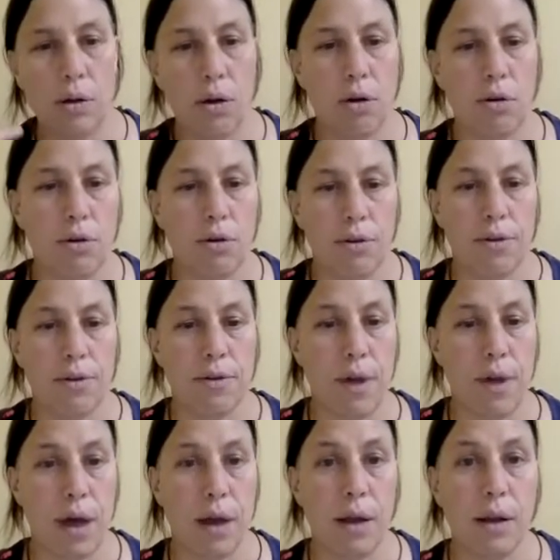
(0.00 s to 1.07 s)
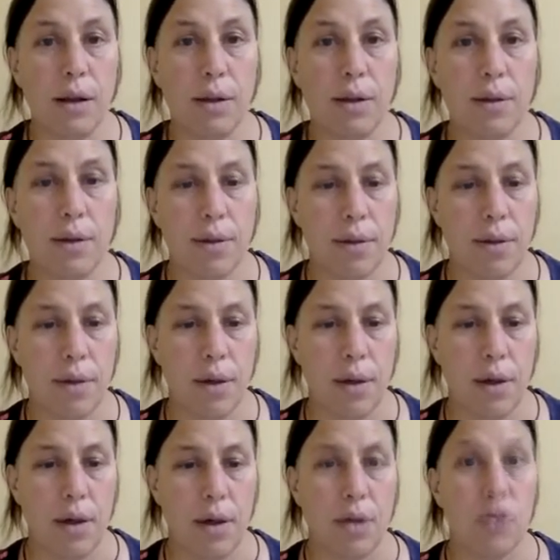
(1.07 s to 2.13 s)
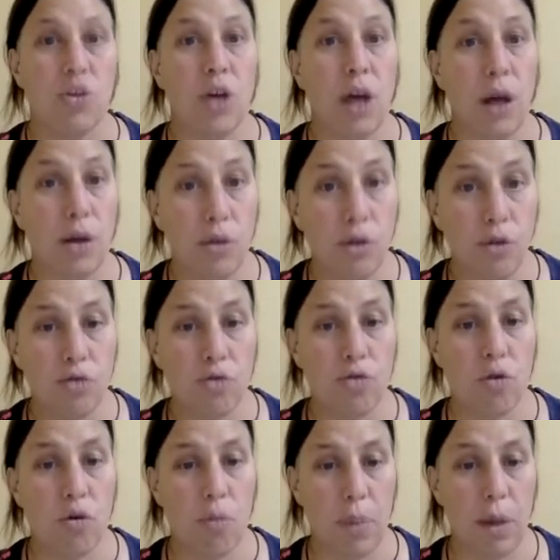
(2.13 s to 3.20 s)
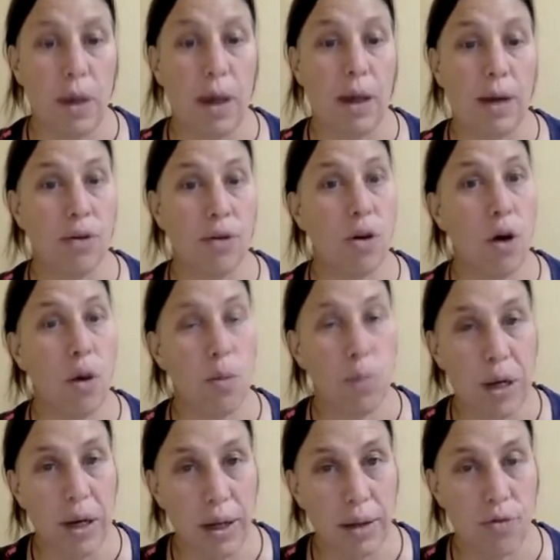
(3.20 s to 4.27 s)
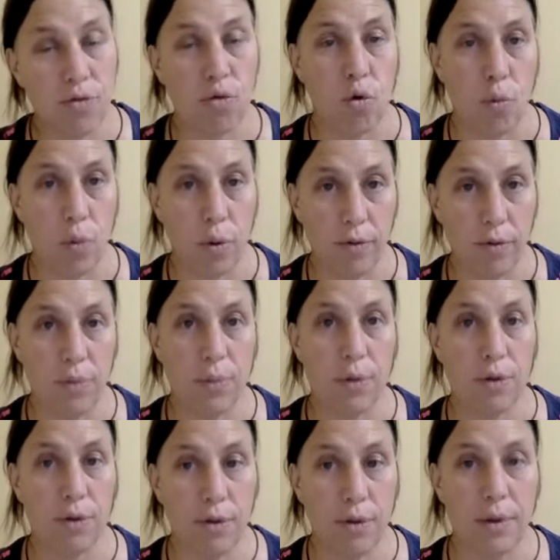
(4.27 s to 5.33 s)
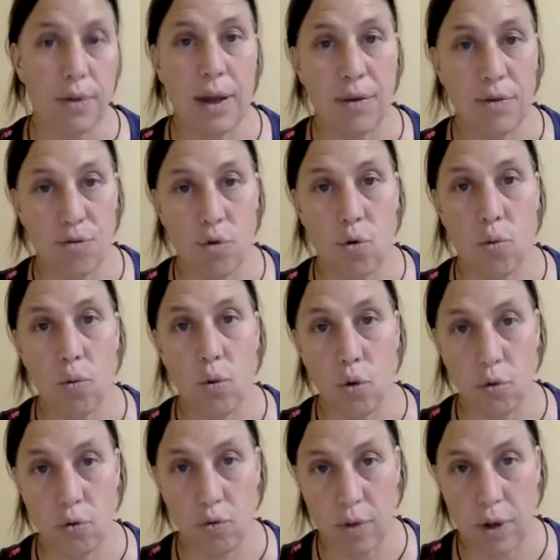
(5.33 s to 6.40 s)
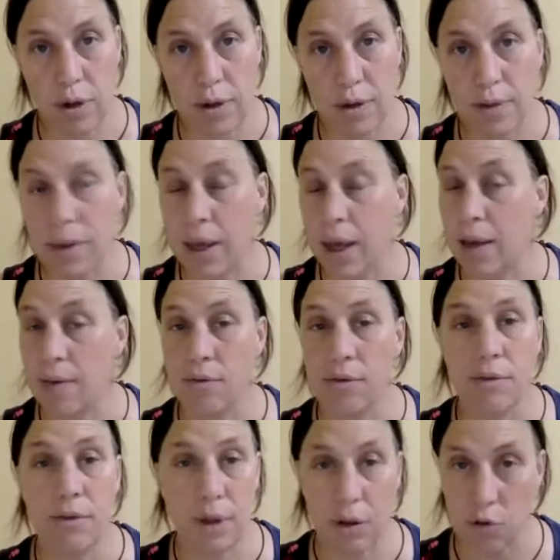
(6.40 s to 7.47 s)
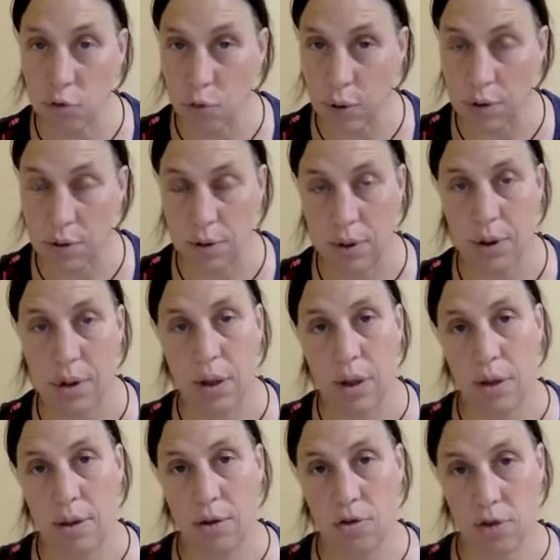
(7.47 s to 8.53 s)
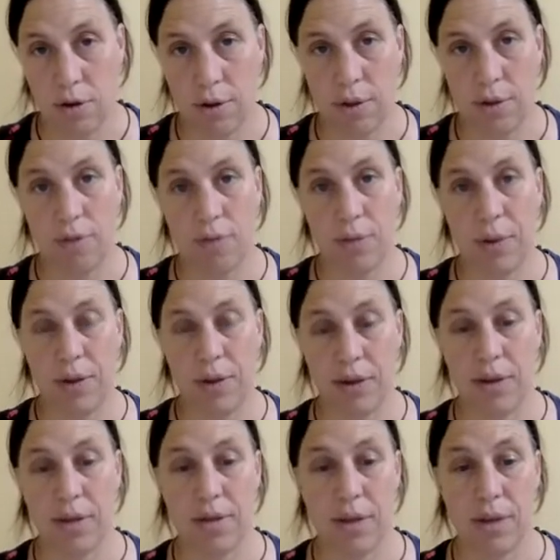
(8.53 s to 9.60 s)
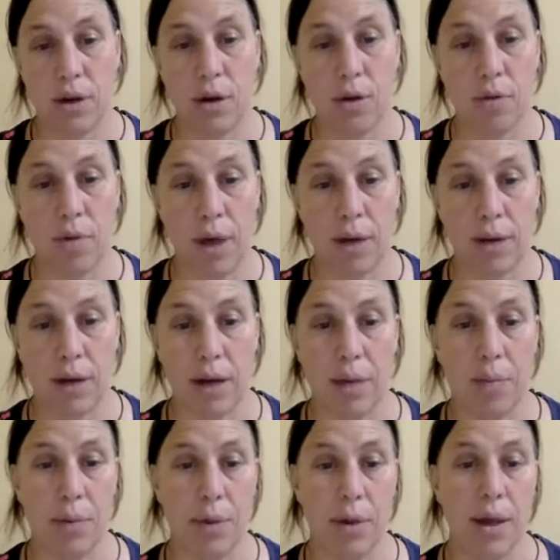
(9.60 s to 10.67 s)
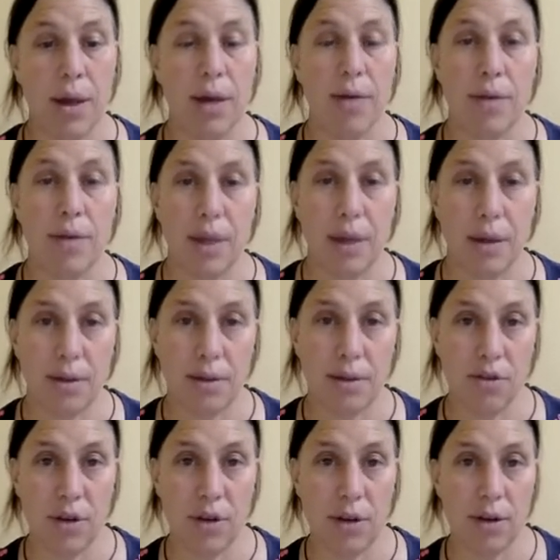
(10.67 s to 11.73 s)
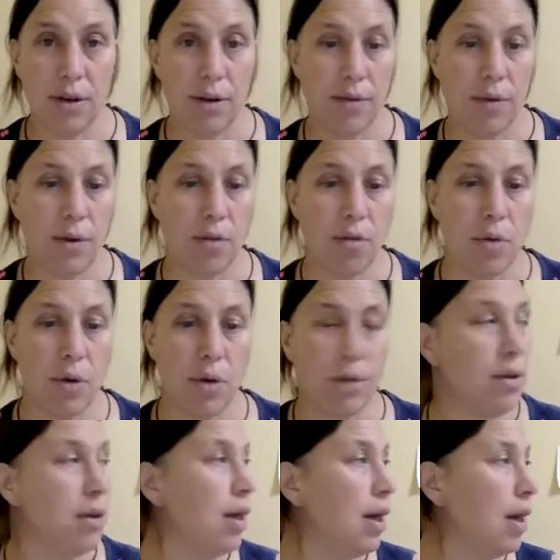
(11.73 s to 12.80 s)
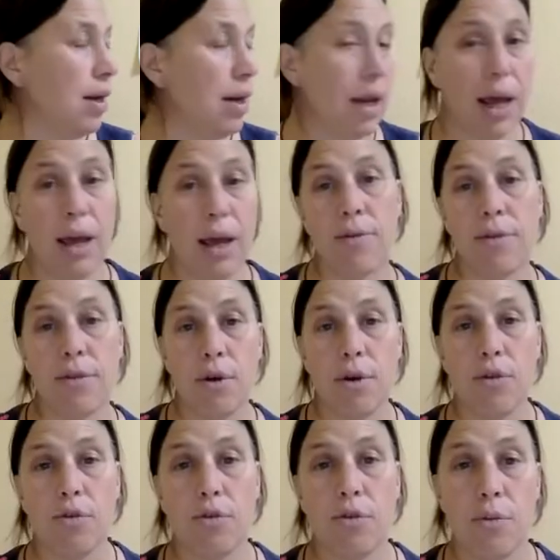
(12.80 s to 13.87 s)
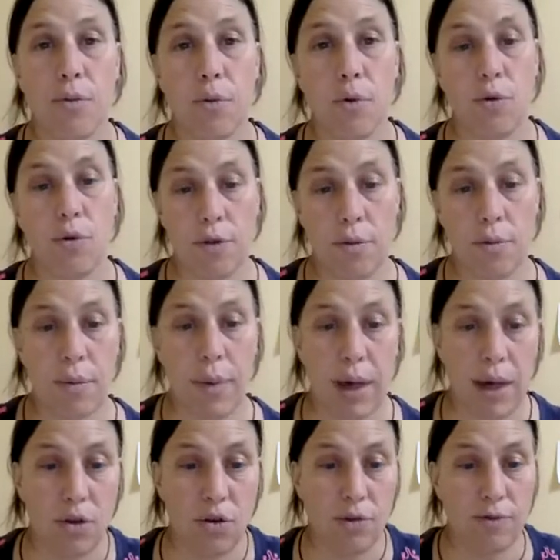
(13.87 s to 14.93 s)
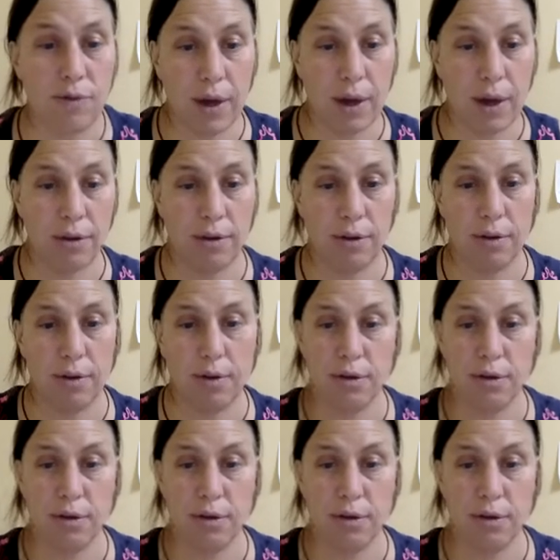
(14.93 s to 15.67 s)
cognitive styles, childhood trauma and complex trauma. If the person has had trauma already that they haven't dealt with, the chances of PTSD go right up. There is a genetic vulnerability, and lack of social support is a major factor.